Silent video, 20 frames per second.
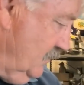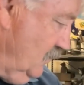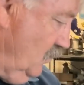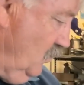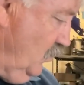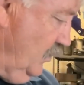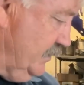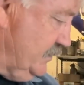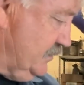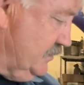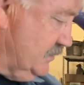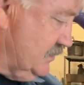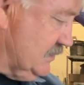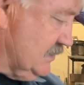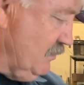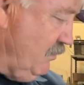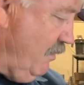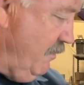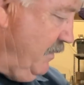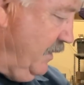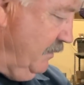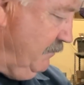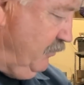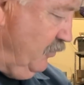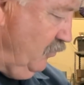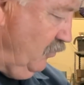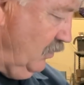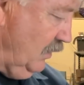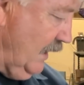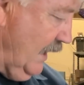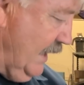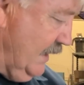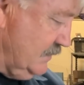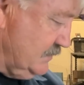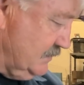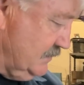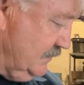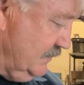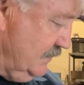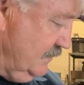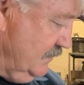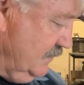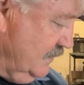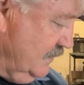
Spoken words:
which is swimming pool acid,